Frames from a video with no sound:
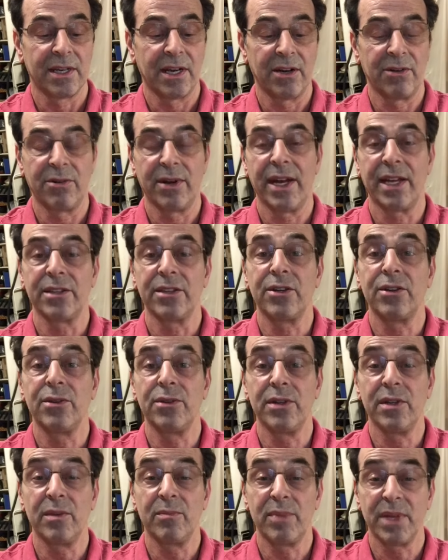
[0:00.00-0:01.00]
around the
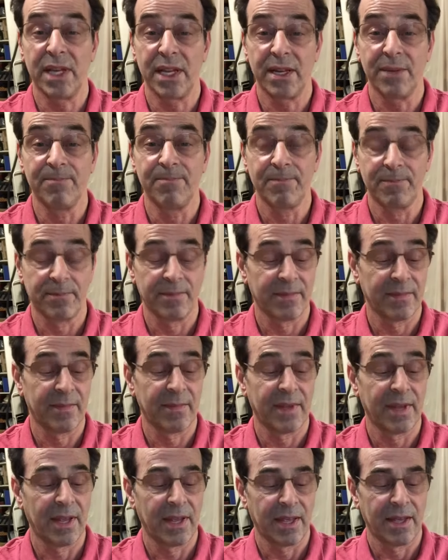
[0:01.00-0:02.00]
tuning pin
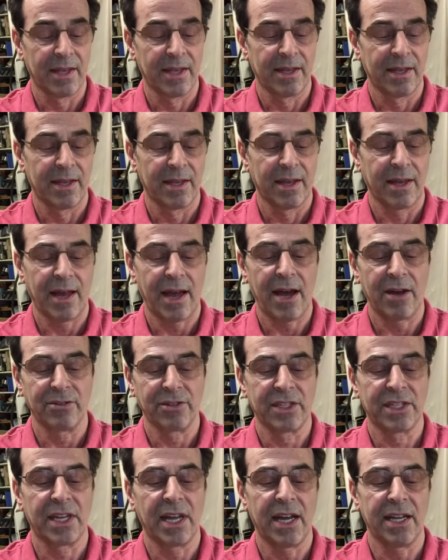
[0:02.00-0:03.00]

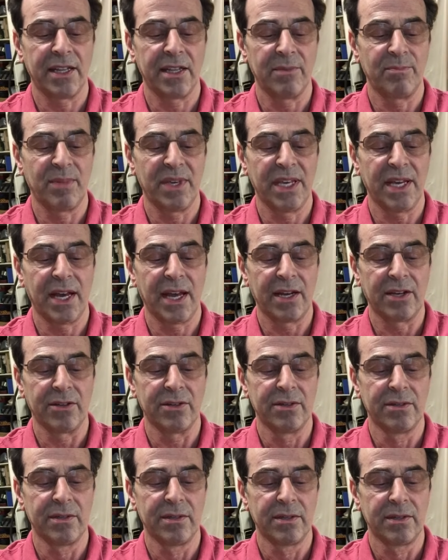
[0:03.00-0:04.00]
outside the
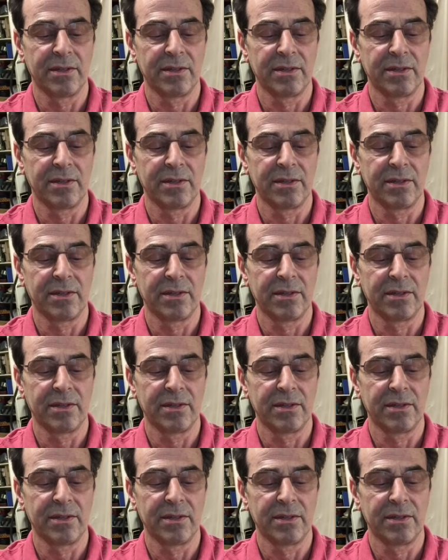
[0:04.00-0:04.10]
piano